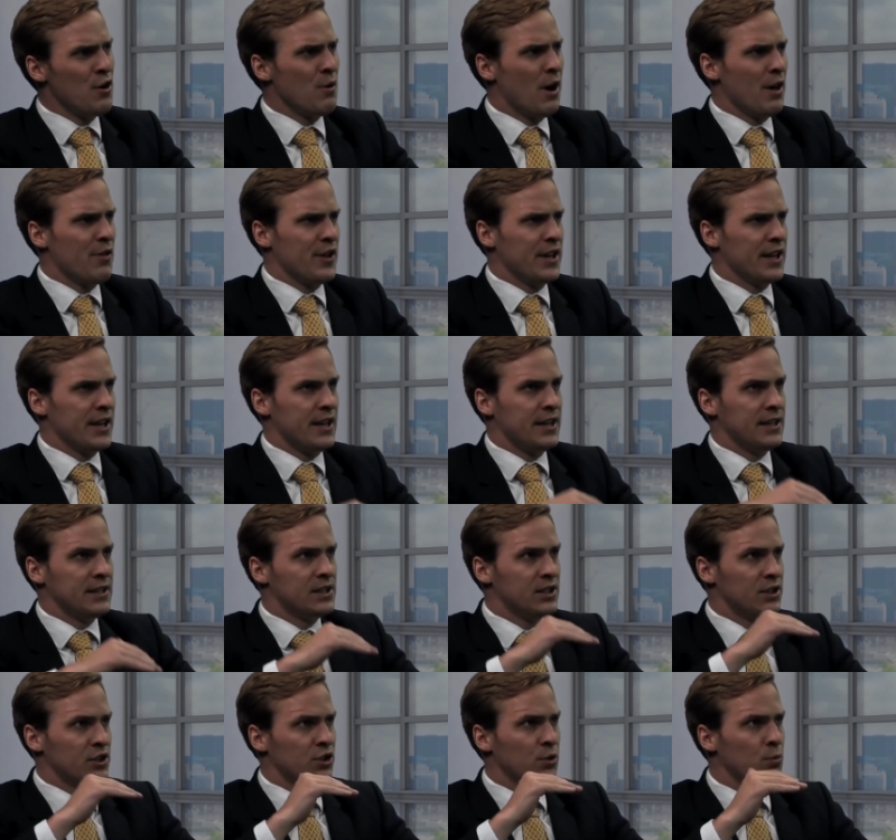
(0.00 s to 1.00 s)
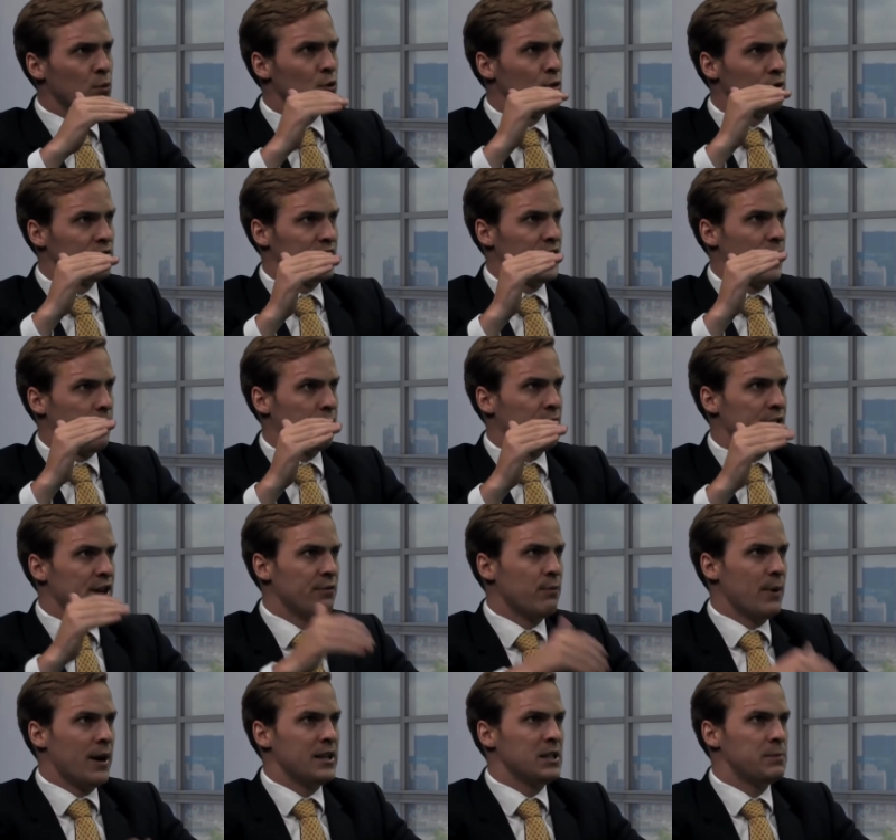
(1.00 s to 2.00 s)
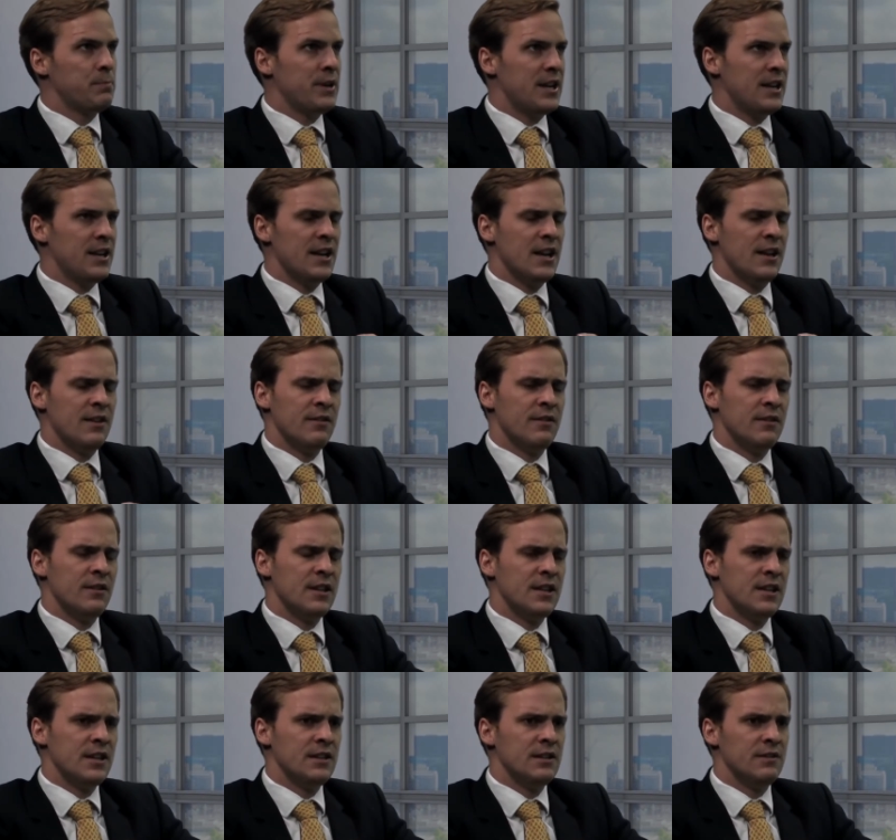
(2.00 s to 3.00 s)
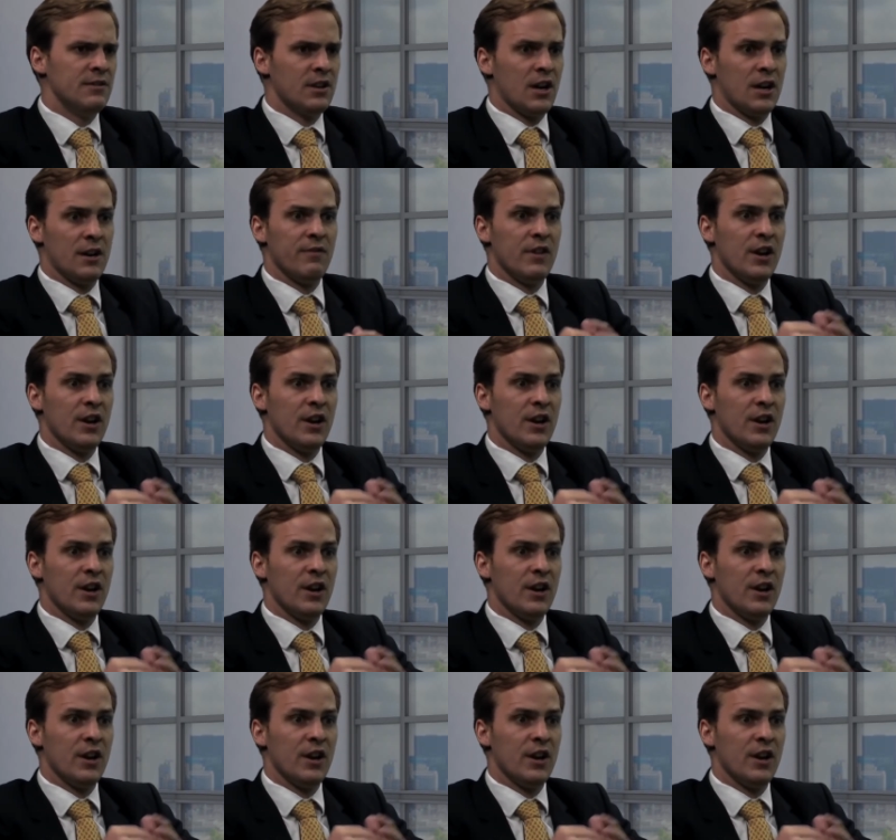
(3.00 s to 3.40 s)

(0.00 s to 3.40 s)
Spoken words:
I think it's towards the upper end of where it's been in the kind of the